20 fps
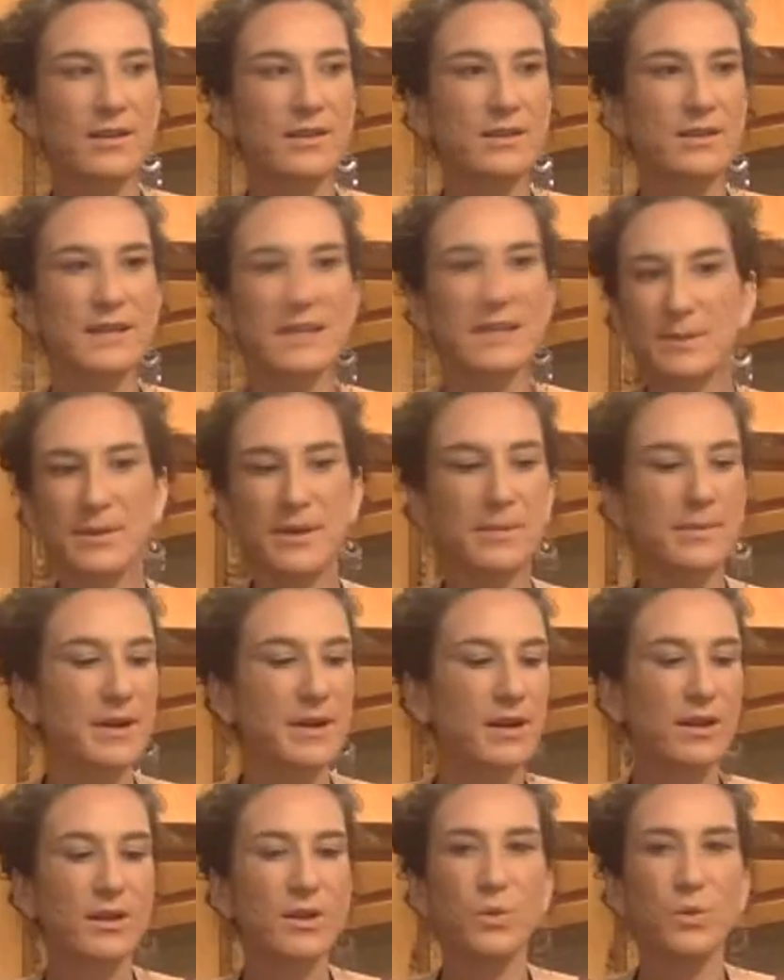sesame
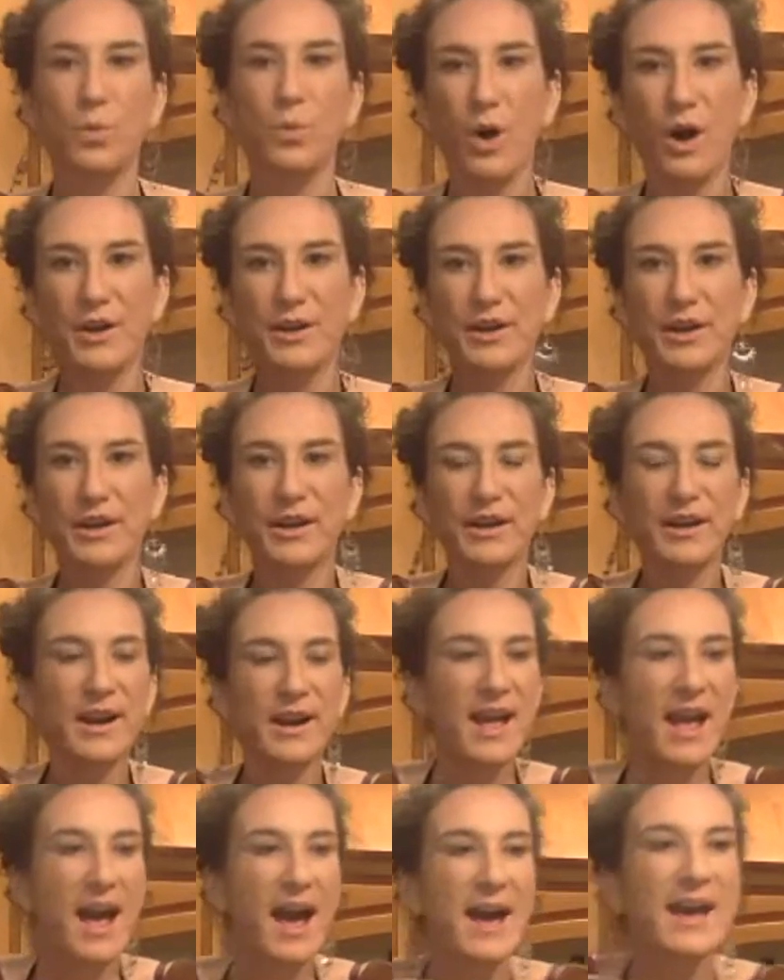milk, water.
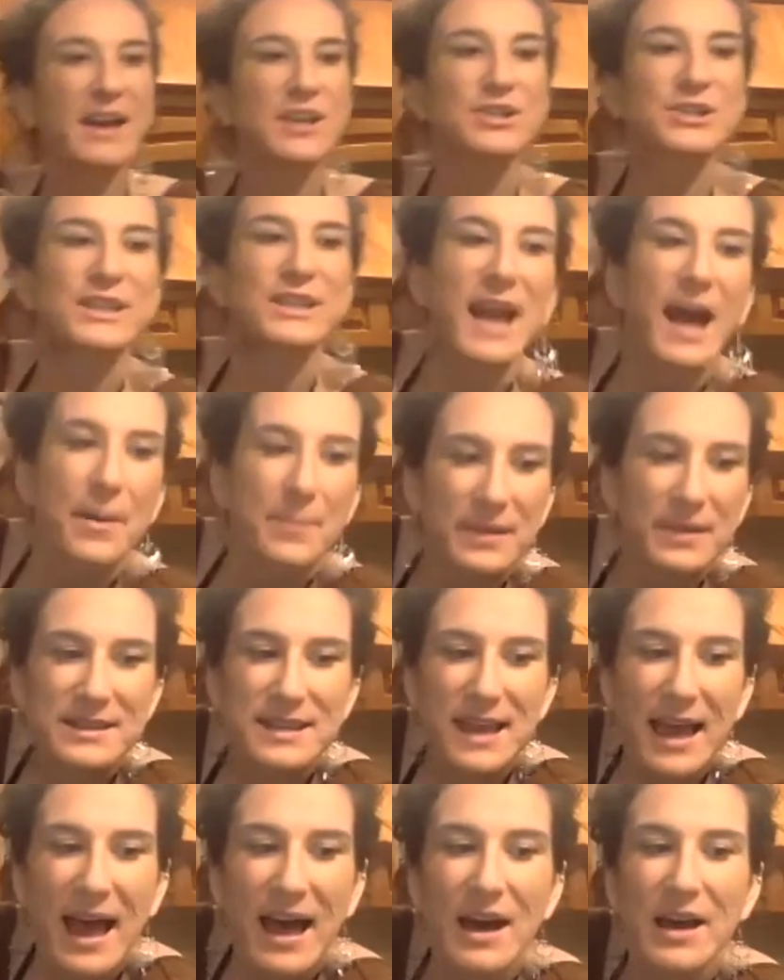I actually happen
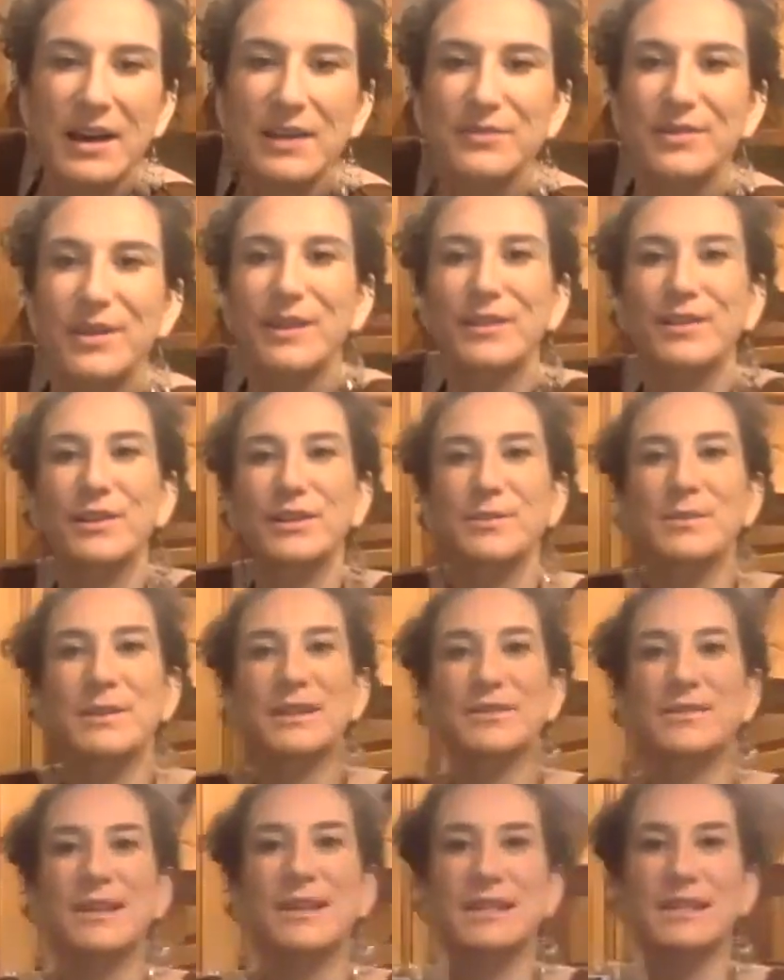to have a little
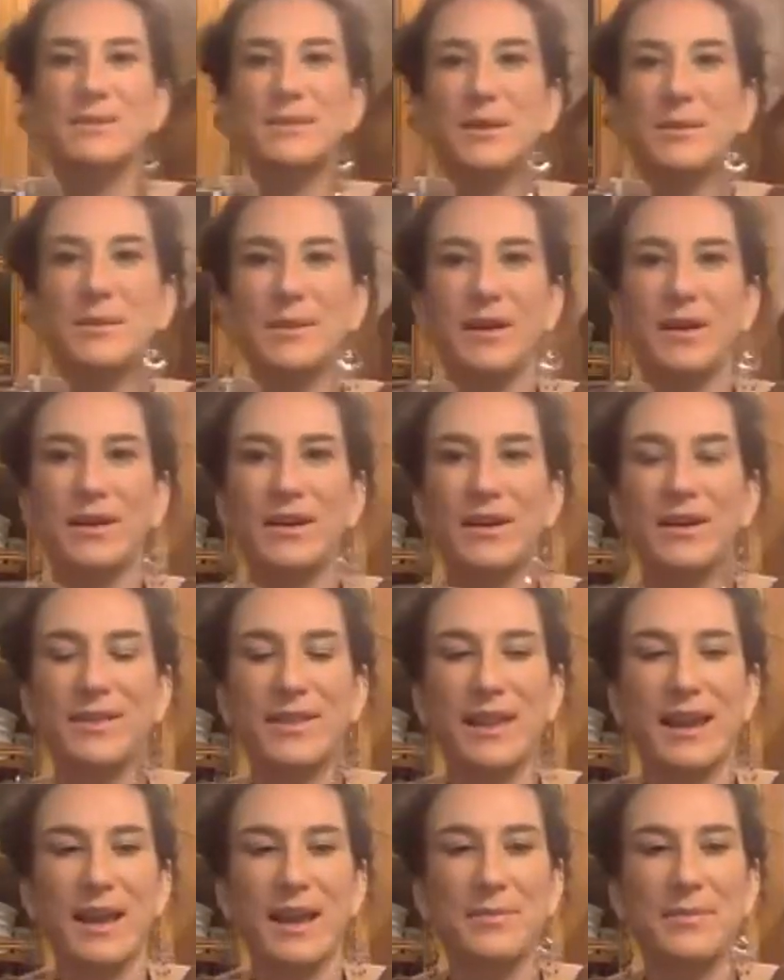bit of sesame milk
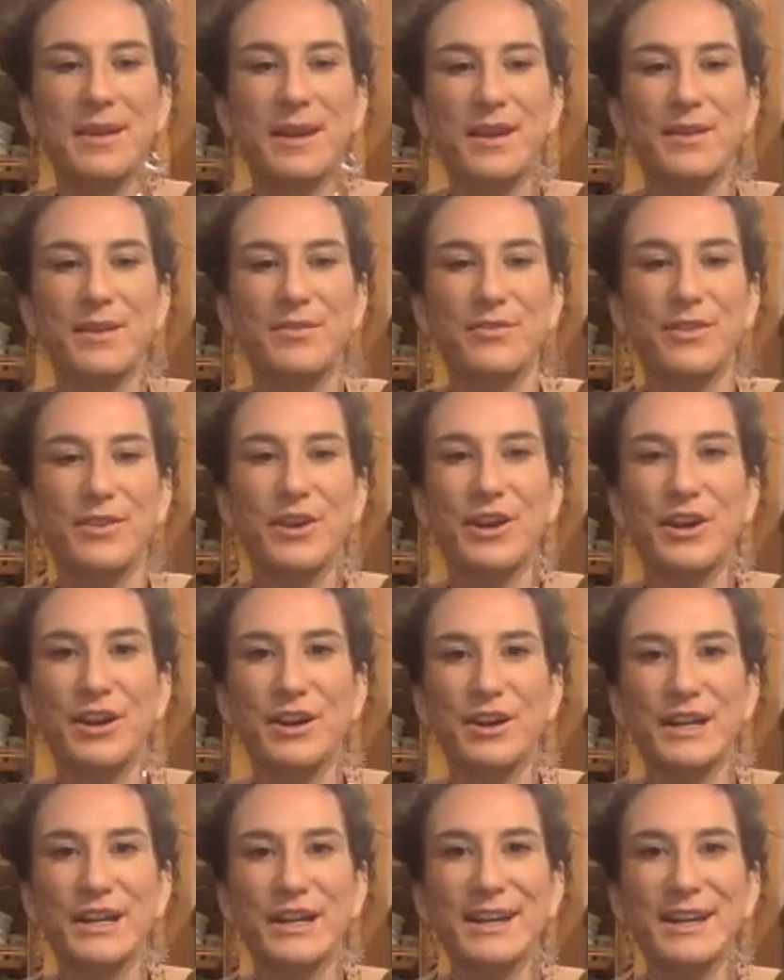that I made for the
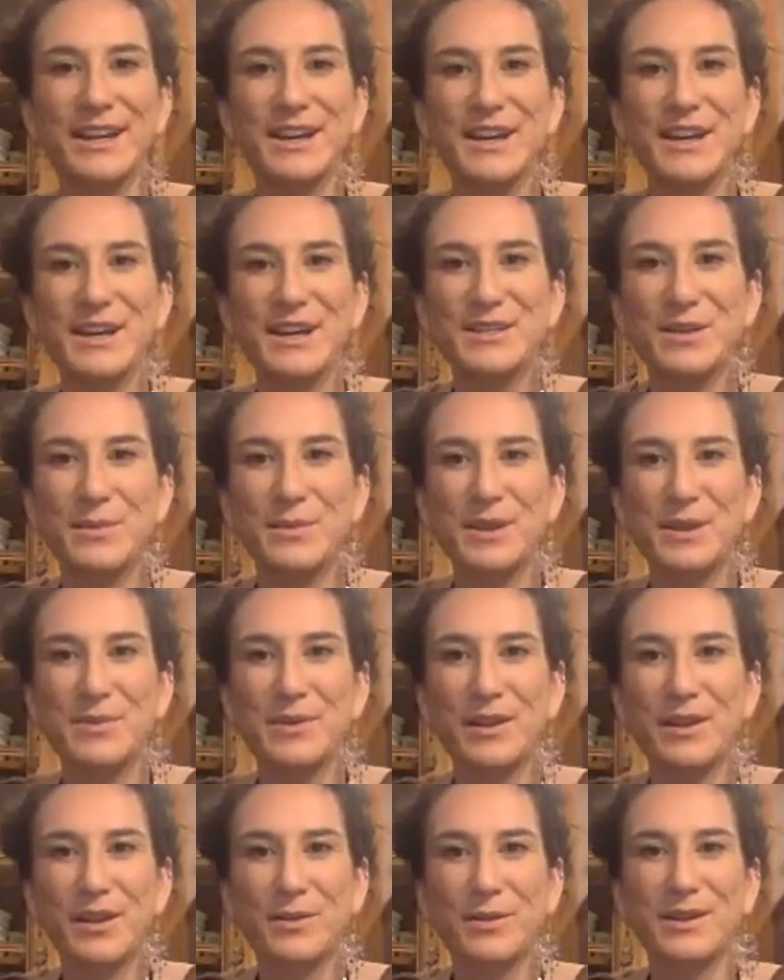curry. So I'm going to
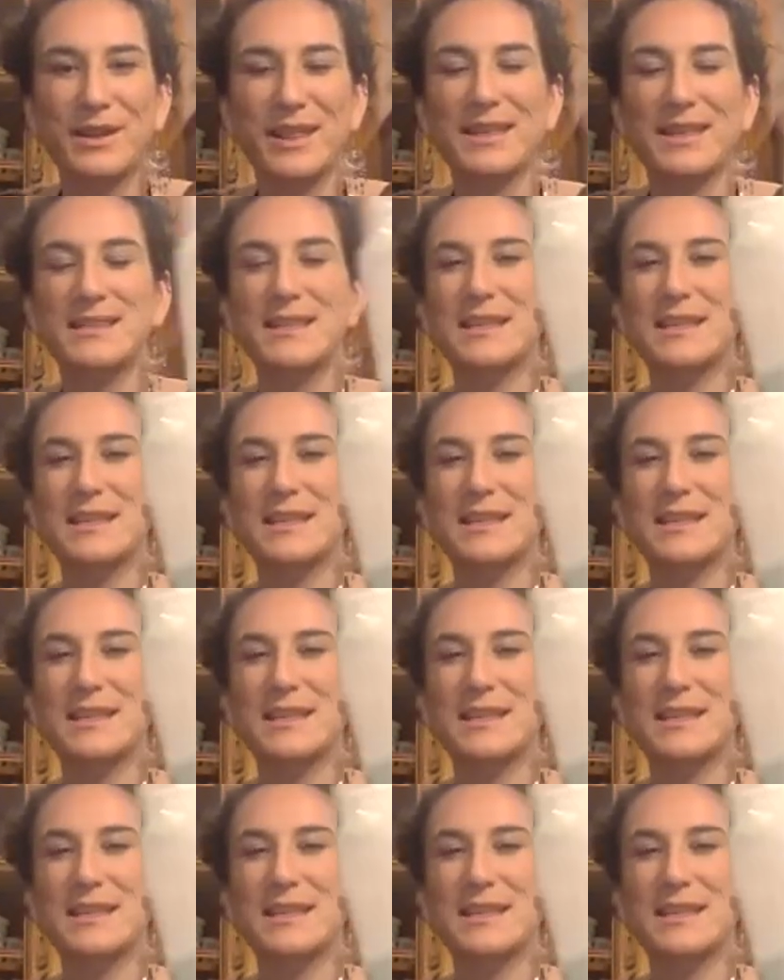put a little bit of that